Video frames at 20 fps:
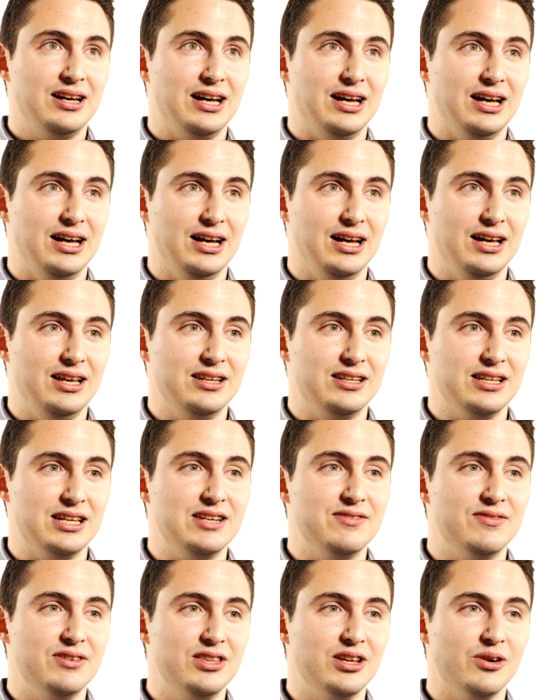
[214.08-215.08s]
and
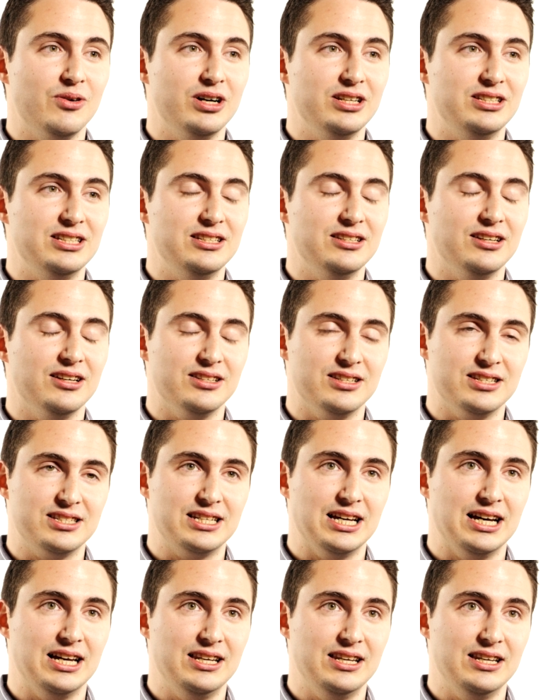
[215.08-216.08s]
even though I didn't
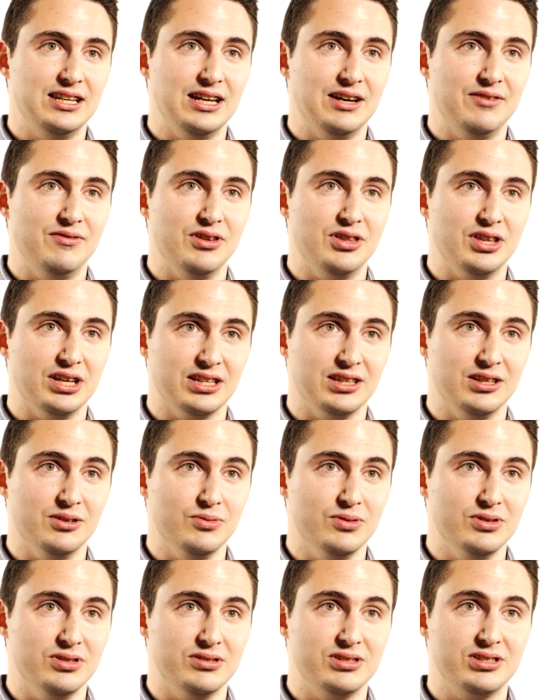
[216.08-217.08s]
understand everything that
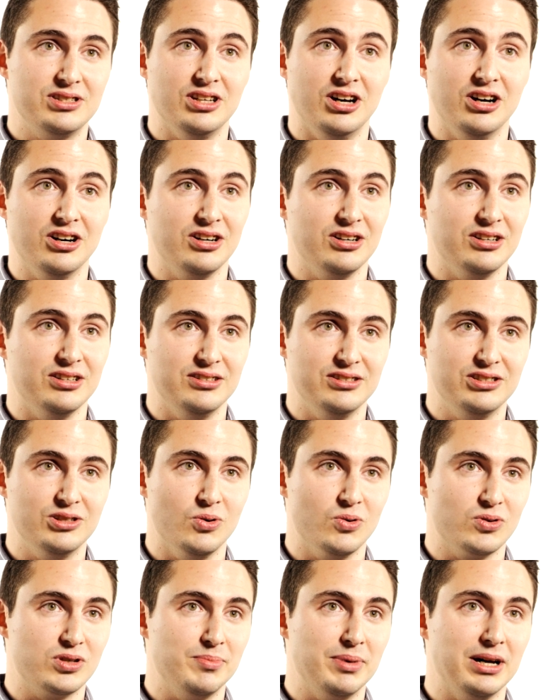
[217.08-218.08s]
was sung and
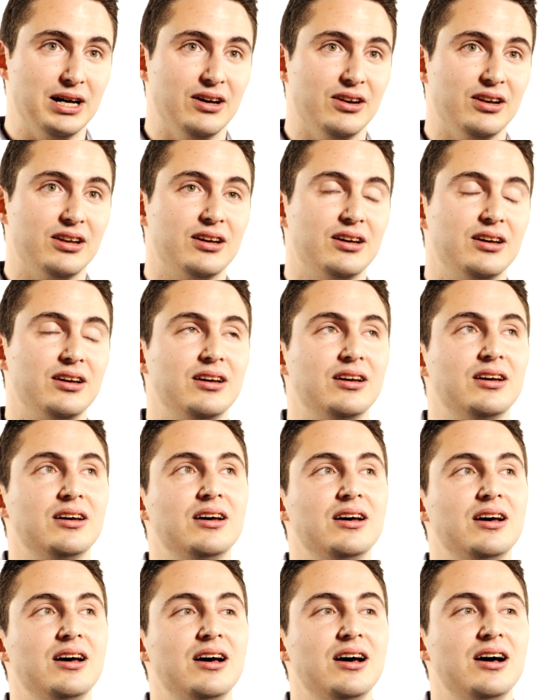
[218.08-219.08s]
talked about,
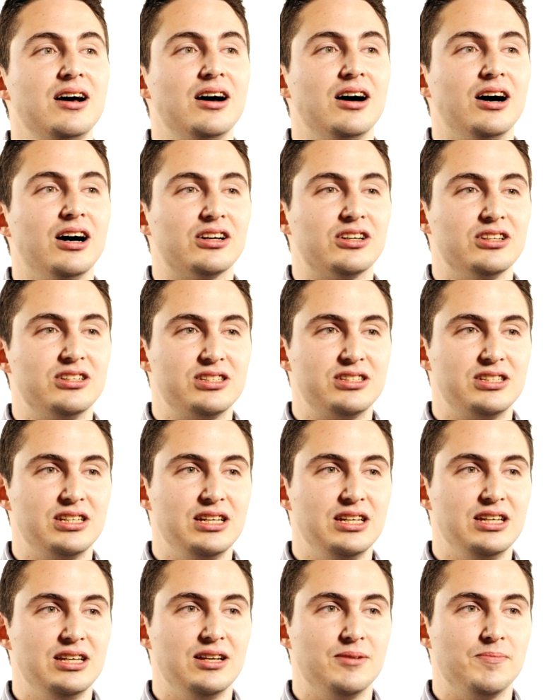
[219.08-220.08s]
I could
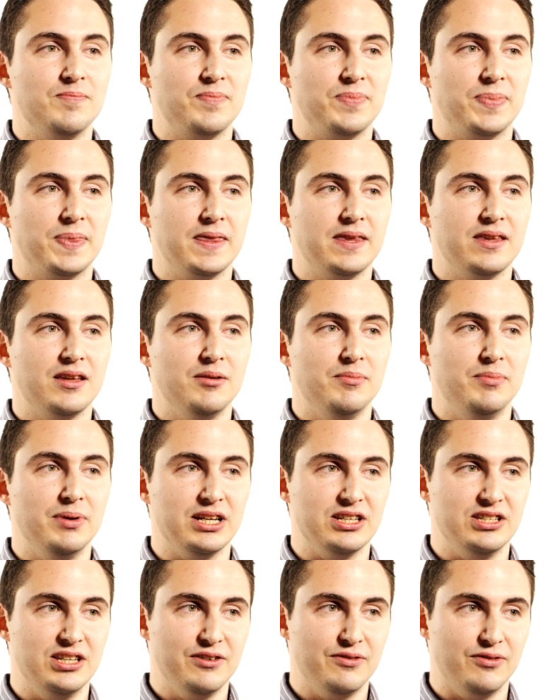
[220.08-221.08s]
see a
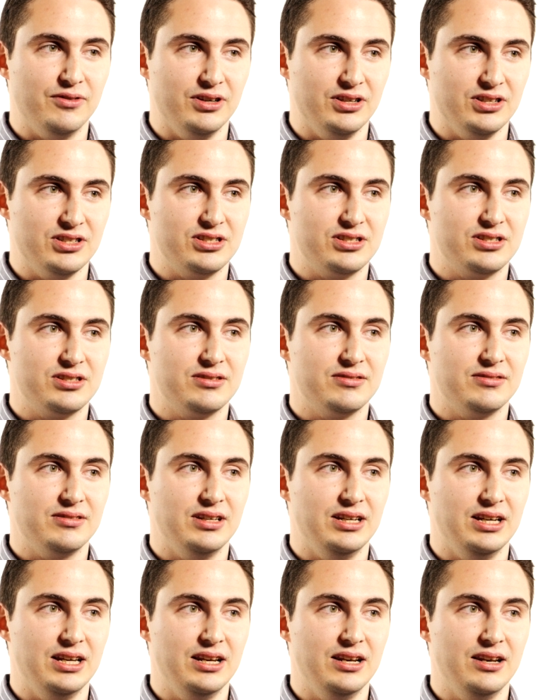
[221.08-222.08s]
big difference
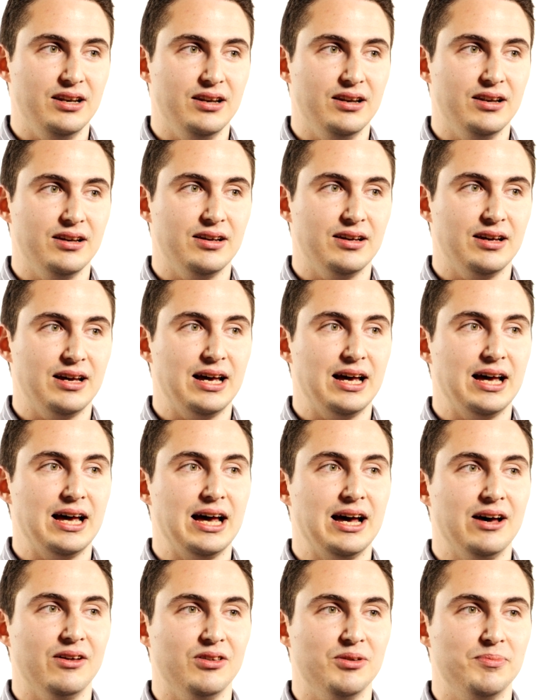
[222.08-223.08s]
in
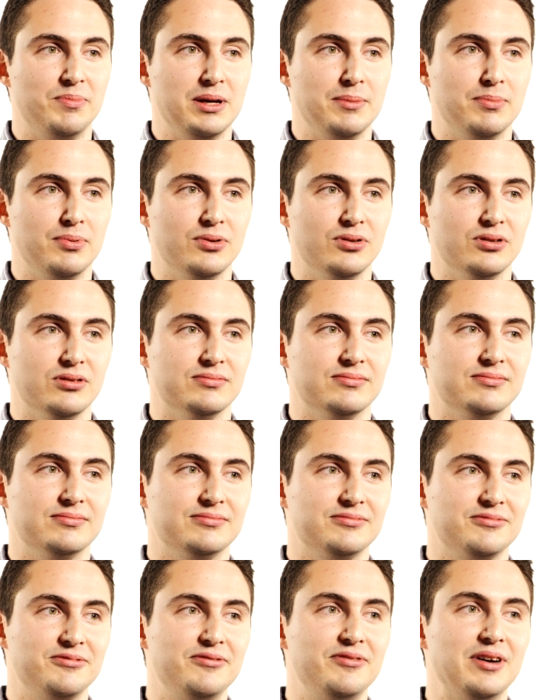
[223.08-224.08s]
how the people
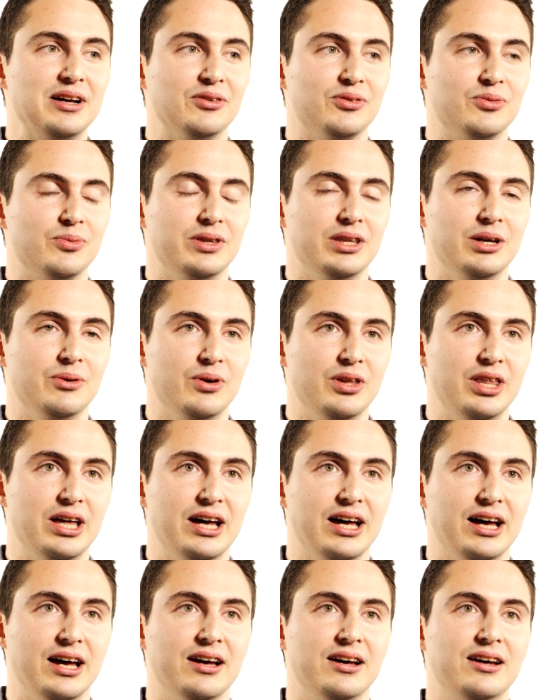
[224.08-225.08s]
felt when they were
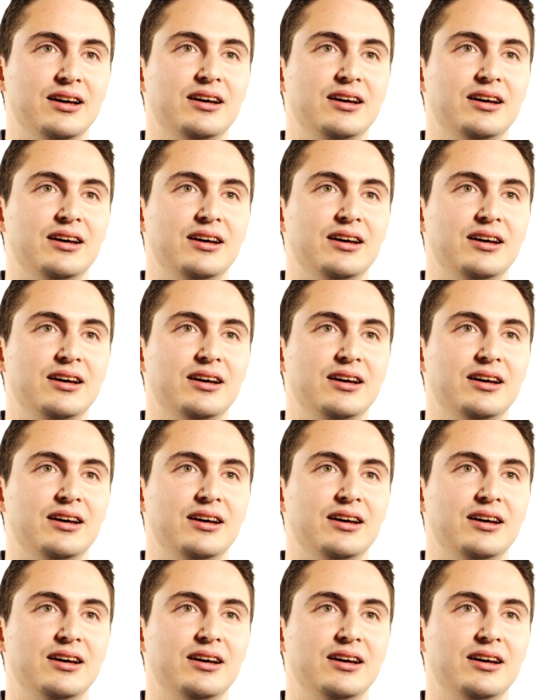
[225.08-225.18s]
there.